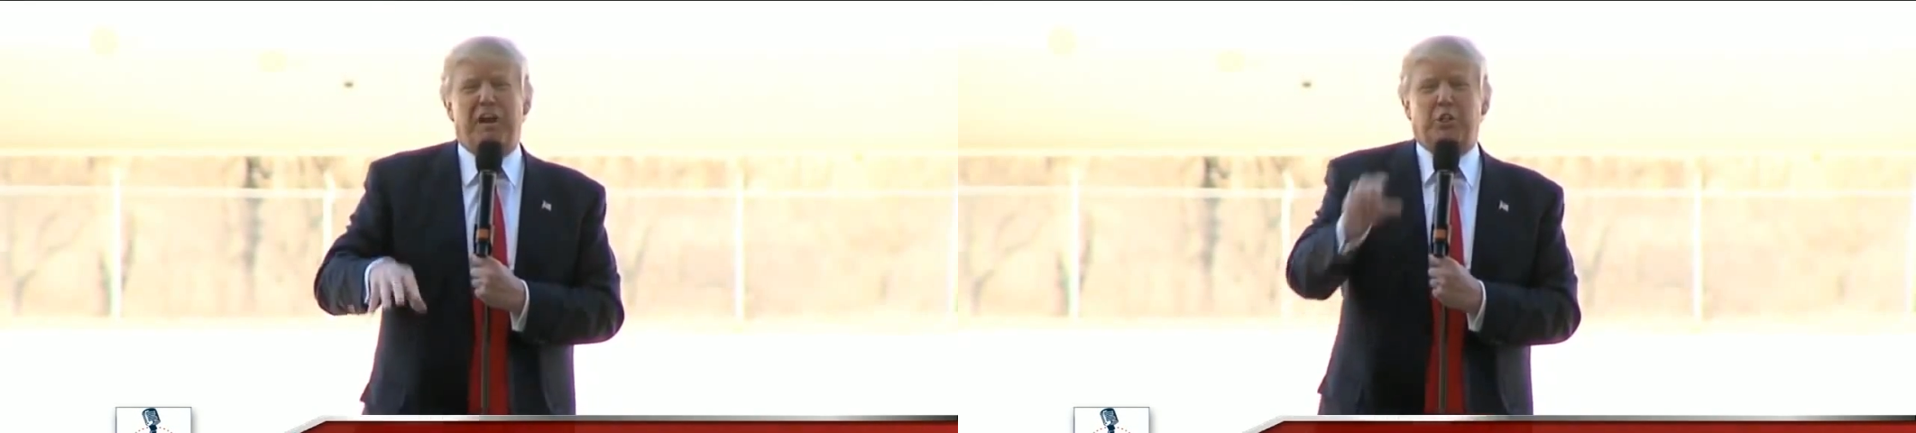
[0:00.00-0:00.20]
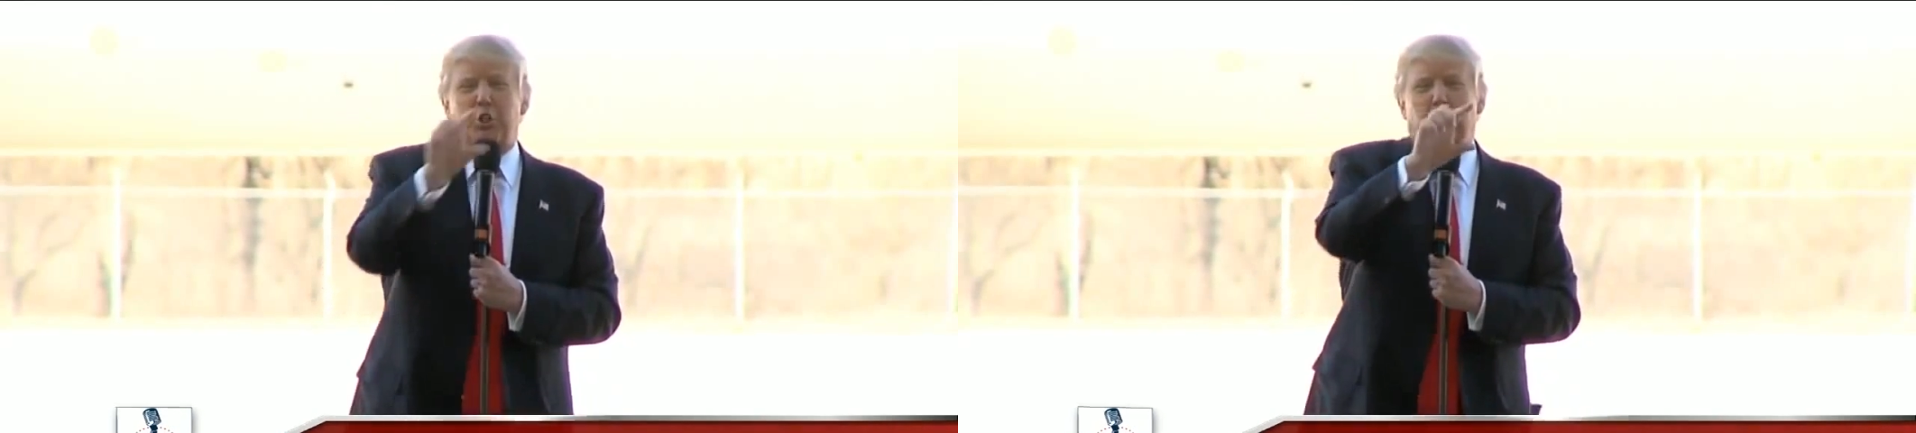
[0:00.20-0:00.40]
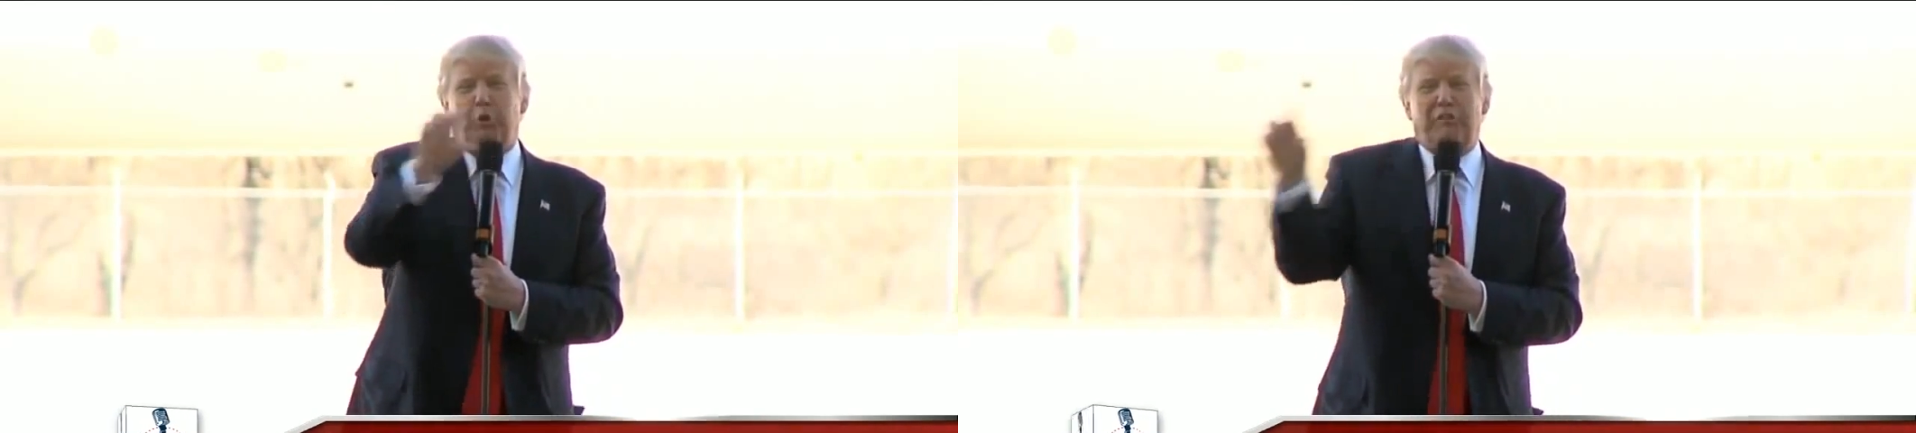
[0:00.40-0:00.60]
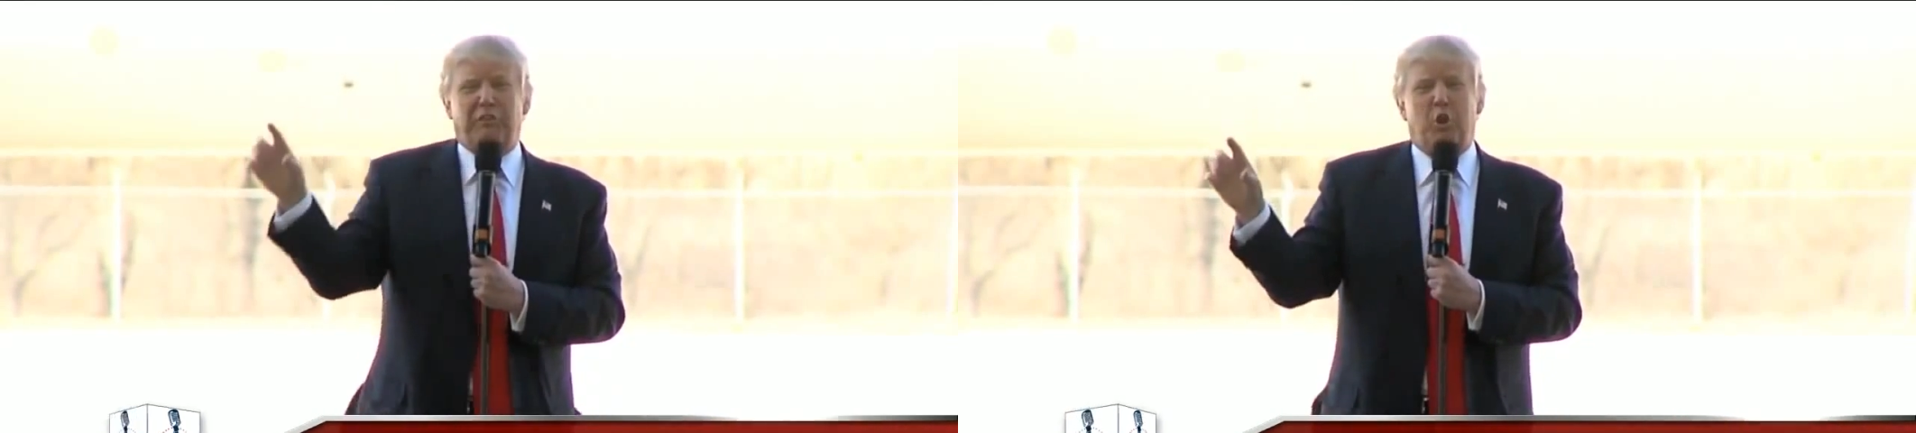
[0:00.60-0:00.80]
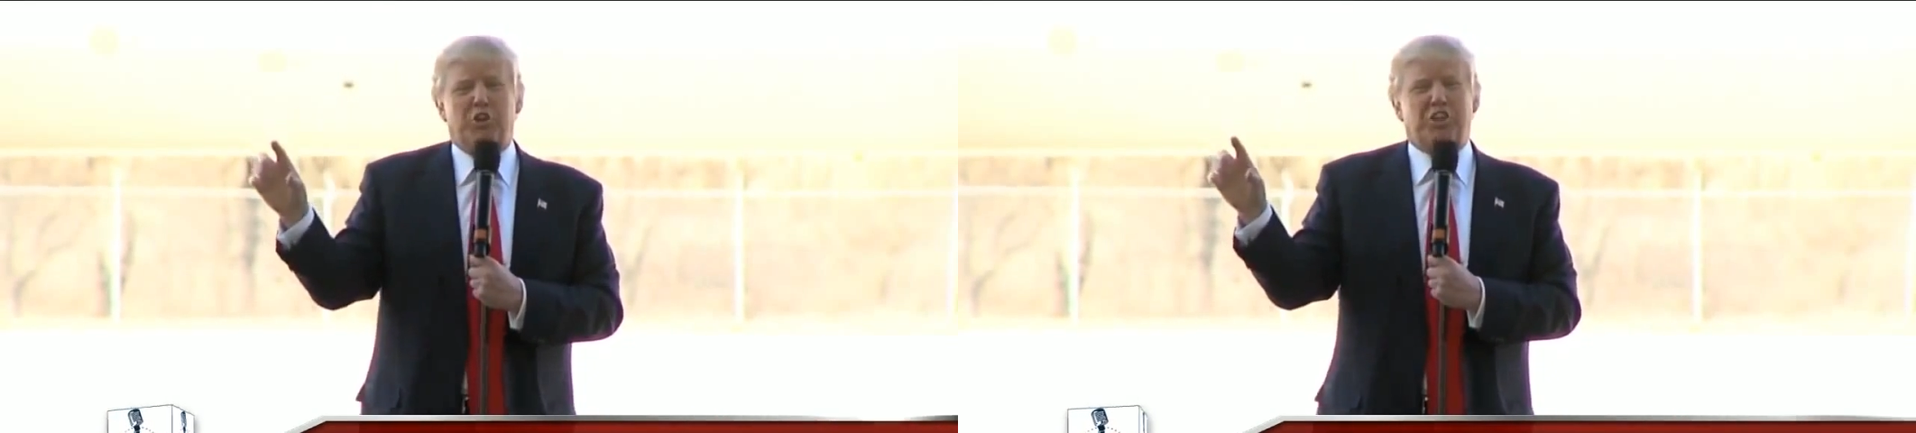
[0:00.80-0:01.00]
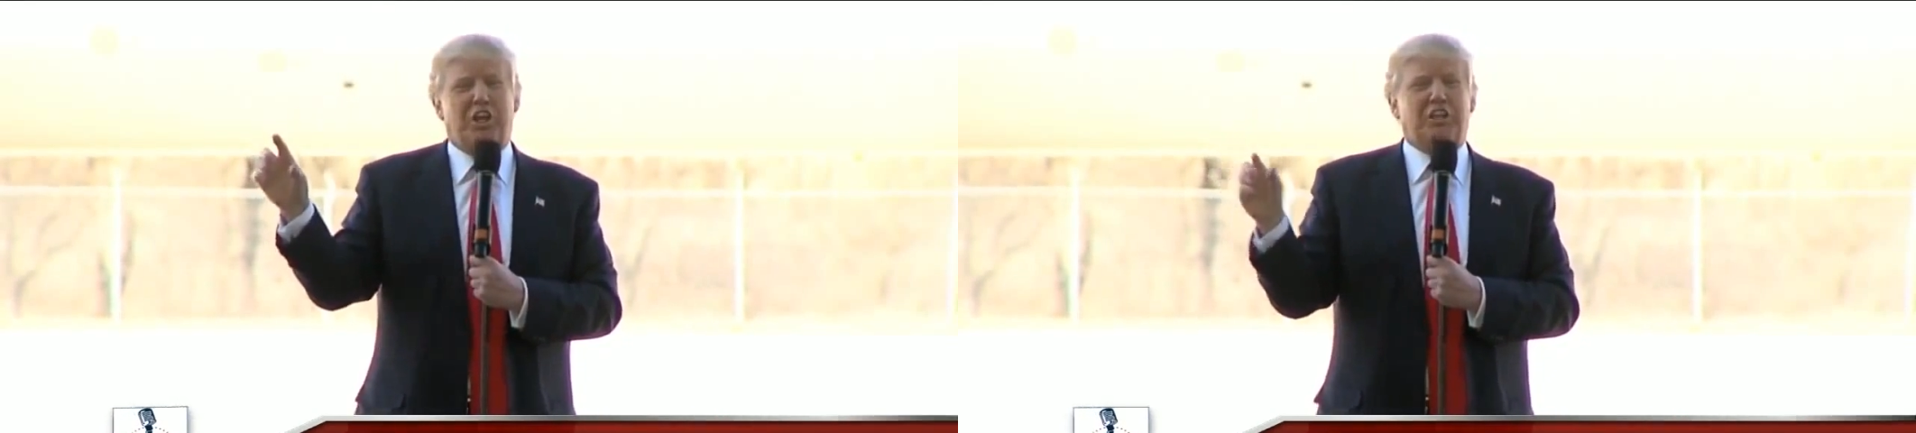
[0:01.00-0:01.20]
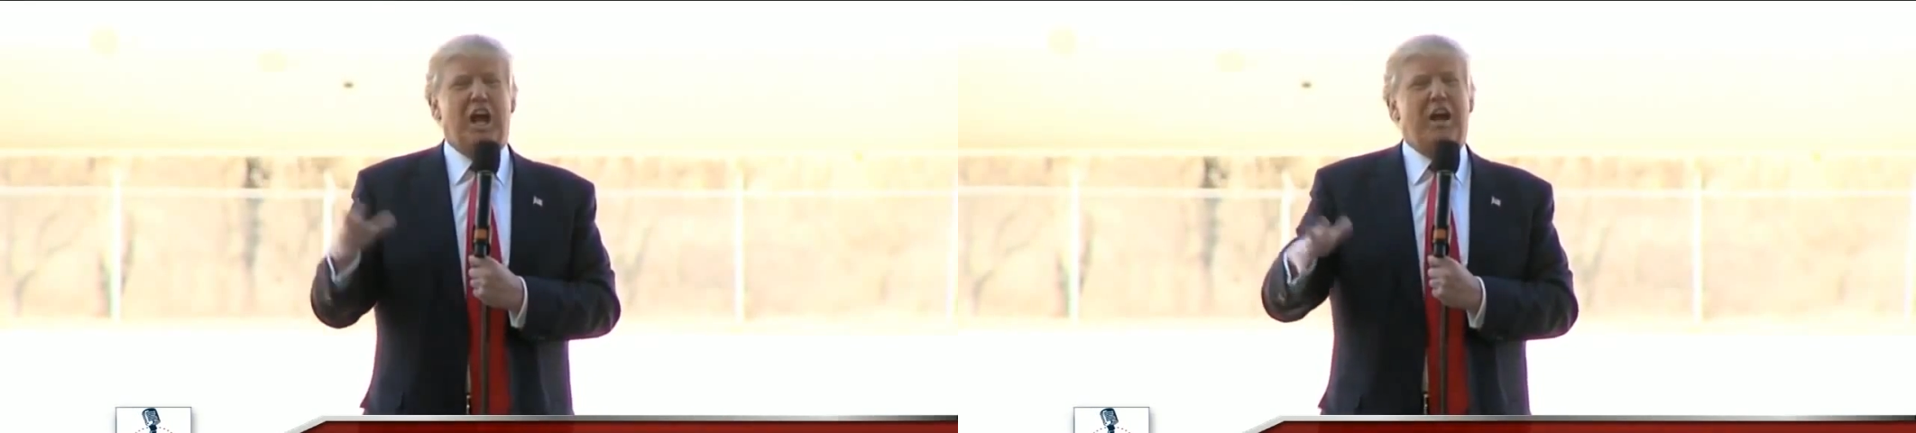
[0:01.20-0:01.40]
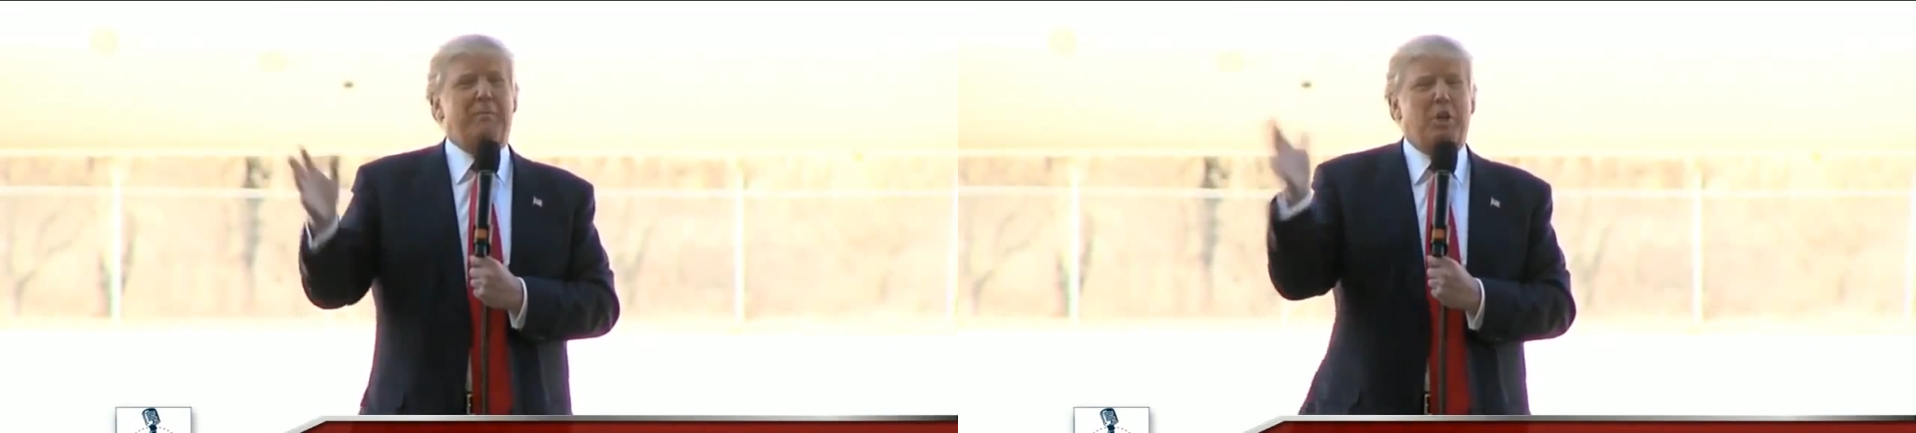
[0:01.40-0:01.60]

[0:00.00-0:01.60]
I'll do 3 floors at a time,